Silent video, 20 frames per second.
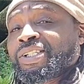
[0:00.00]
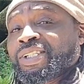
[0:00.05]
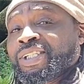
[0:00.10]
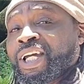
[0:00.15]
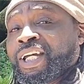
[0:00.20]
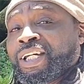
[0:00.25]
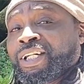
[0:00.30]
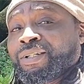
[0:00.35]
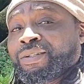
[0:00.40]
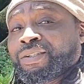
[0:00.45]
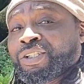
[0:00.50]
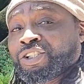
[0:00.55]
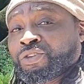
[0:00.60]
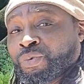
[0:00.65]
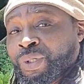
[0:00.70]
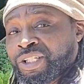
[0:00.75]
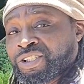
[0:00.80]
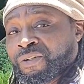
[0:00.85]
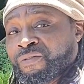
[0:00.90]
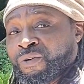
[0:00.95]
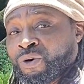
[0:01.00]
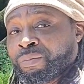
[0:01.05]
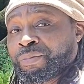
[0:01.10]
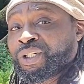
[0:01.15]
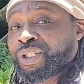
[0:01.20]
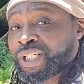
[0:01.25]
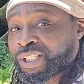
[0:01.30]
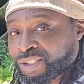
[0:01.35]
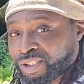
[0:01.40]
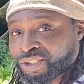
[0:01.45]
this tank, this reservoir,
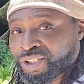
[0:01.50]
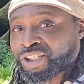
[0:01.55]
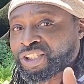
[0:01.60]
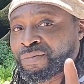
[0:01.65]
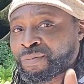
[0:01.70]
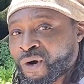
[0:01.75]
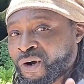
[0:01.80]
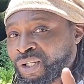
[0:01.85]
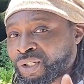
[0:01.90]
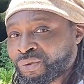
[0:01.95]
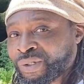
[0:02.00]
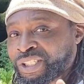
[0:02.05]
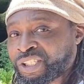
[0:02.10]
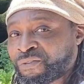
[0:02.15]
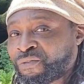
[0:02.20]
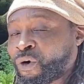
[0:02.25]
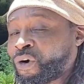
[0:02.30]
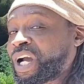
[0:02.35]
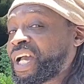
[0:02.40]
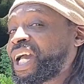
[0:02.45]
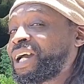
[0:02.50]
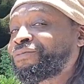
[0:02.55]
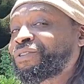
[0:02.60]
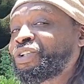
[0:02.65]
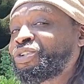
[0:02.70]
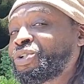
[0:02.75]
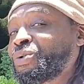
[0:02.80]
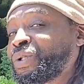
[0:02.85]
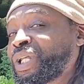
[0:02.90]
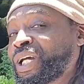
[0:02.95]
because it's a smaller reservoir, I
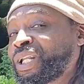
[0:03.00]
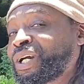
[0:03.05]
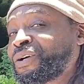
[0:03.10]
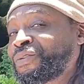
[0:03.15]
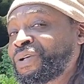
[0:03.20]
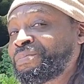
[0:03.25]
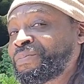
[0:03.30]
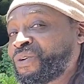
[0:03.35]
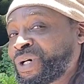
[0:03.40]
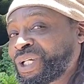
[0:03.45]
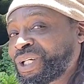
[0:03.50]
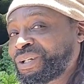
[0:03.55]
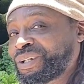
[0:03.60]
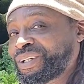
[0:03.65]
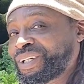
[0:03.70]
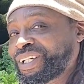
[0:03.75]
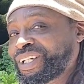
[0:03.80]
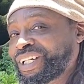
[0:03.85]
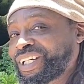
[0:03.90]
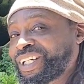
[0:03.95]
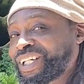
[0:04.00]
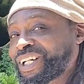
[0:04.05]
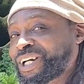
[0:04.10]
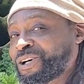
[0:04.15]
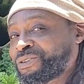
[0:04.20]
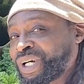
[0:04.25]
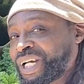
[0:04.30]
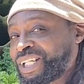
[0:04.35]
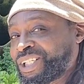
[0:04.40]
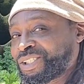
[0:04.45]
have to do that every morning.
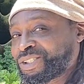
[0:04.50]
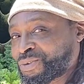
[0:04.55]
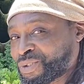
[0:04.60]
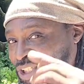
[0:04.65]
All right,